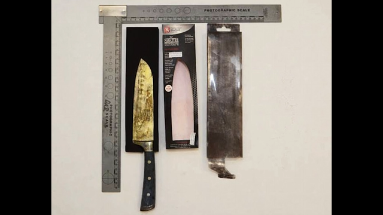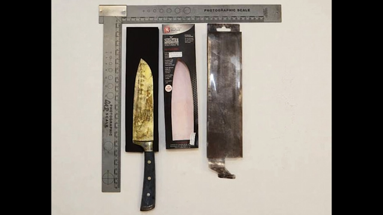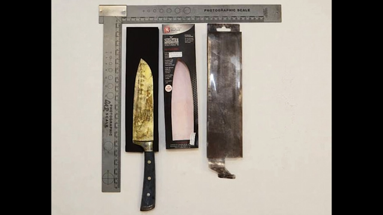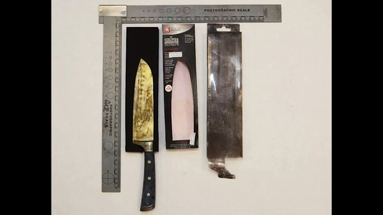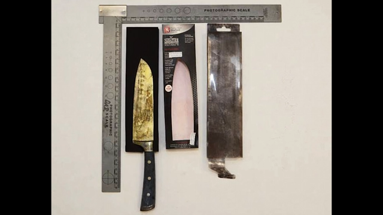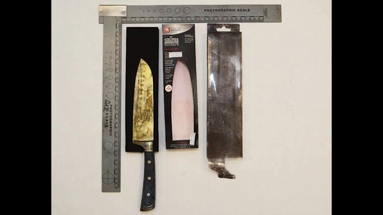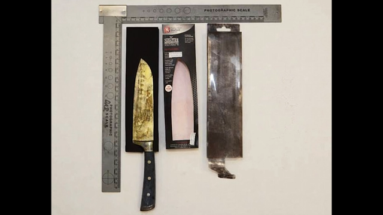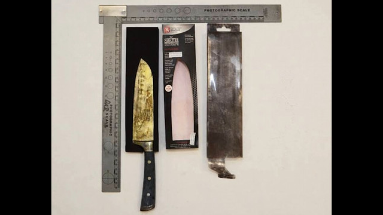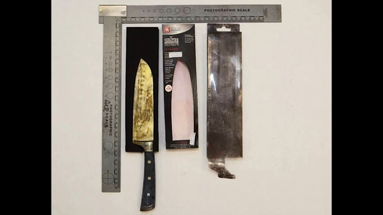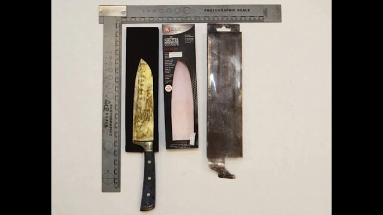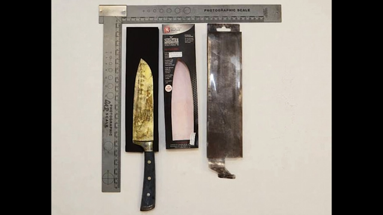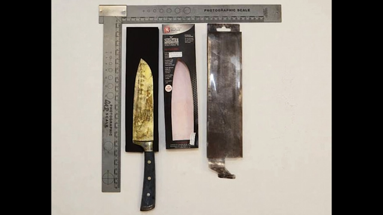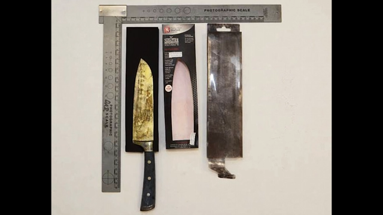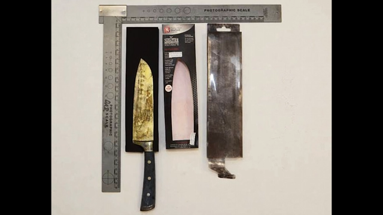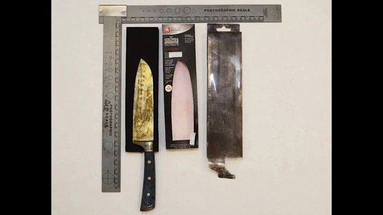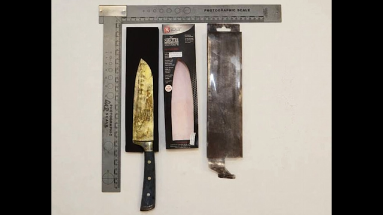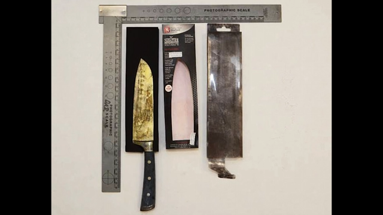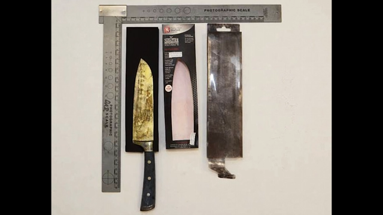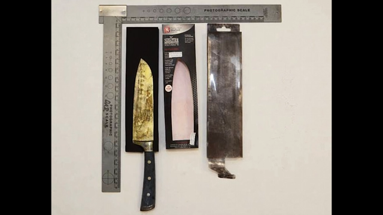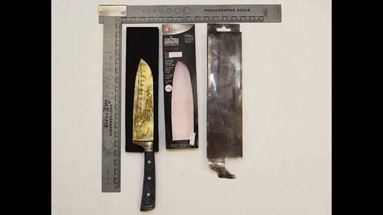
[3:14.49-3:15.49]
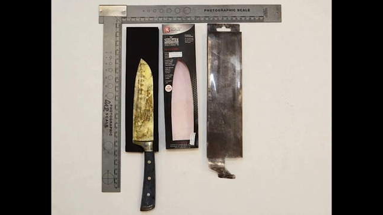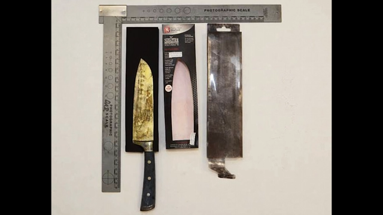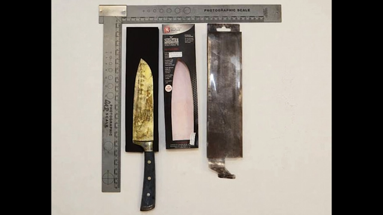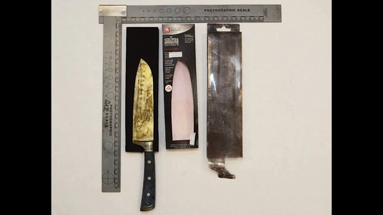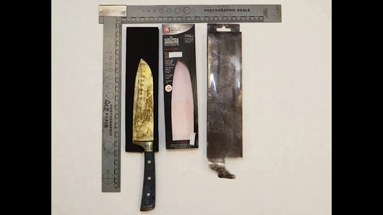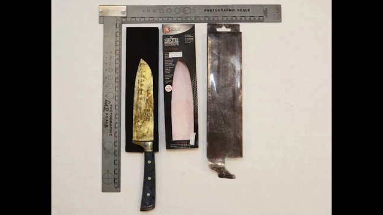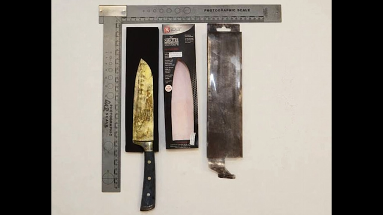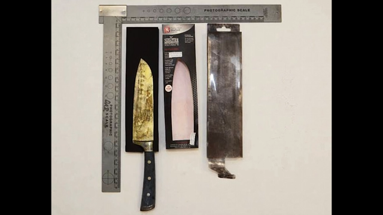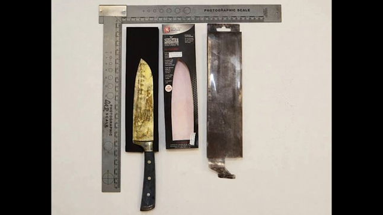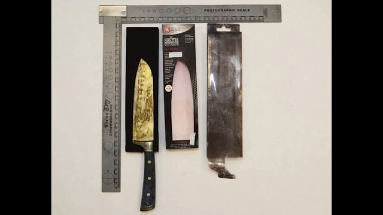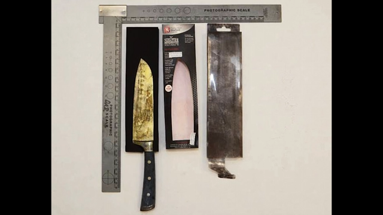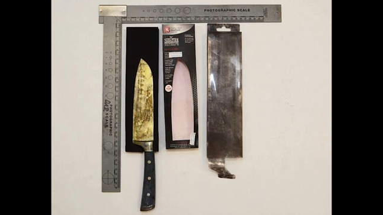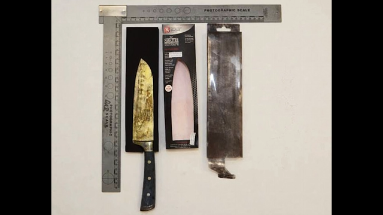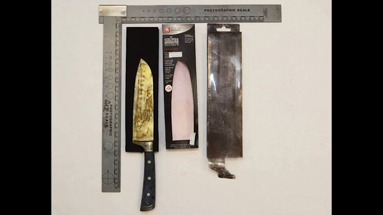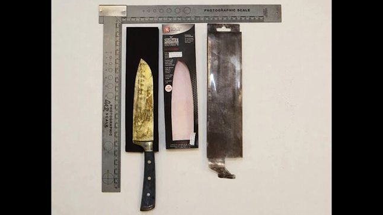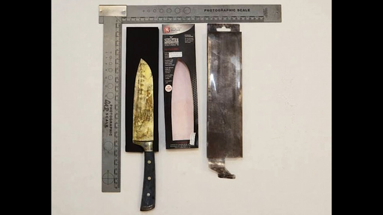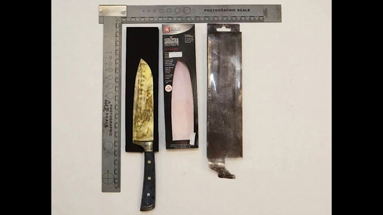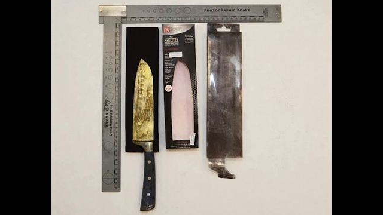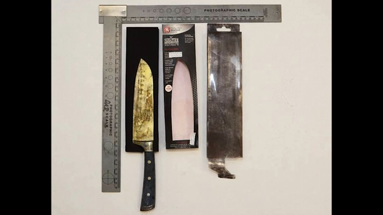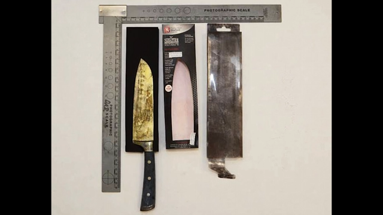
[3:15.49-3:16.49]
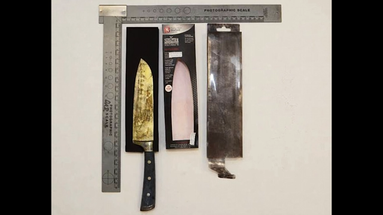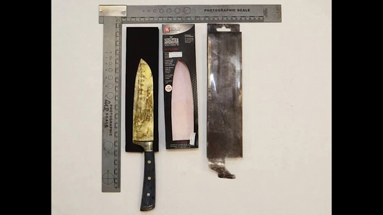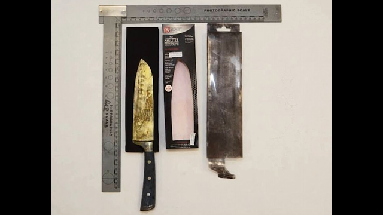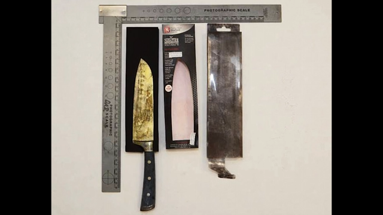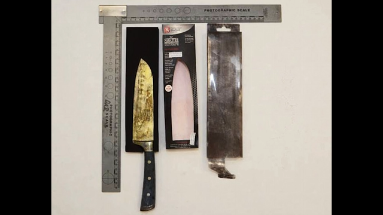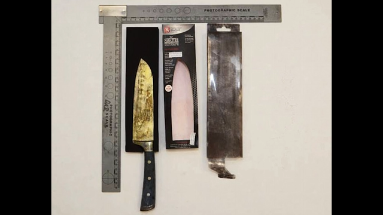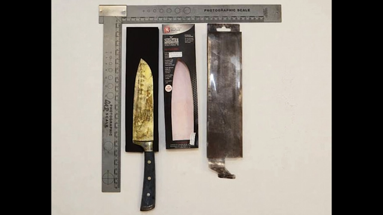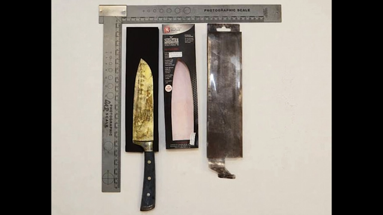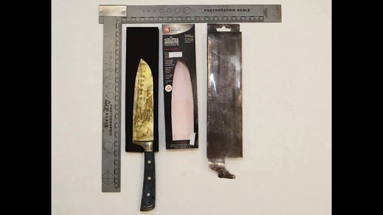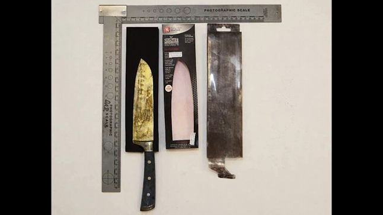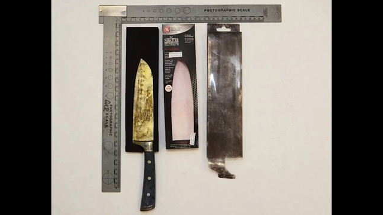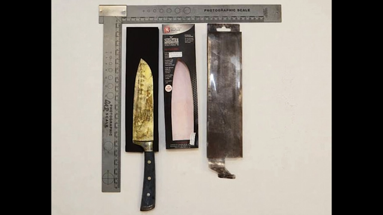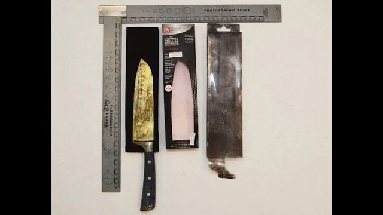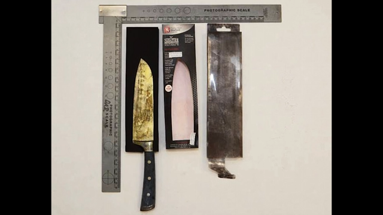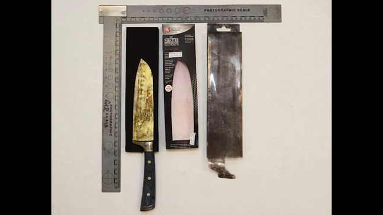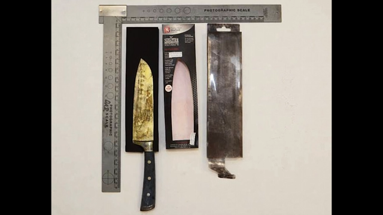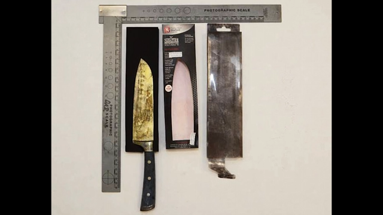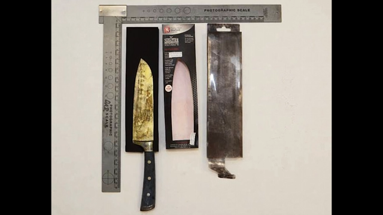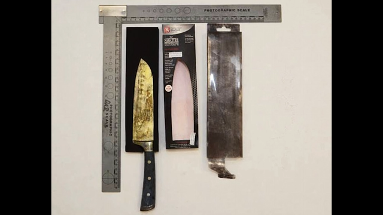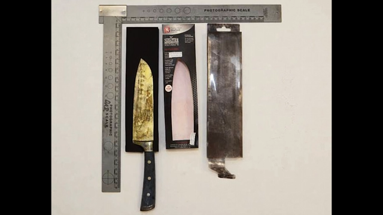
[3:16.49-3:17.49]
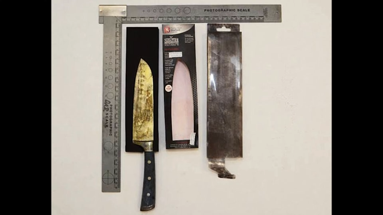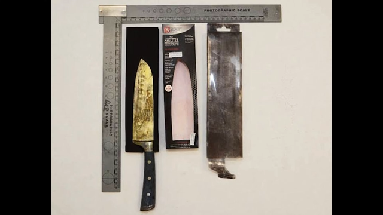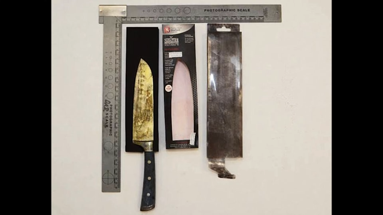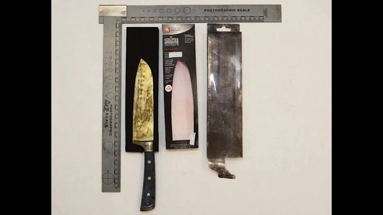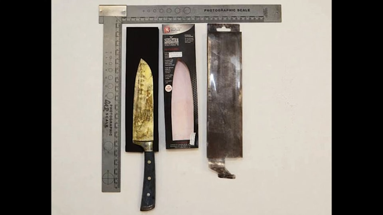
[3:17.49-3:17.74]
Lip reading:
No face is visible, so there are no lips to read.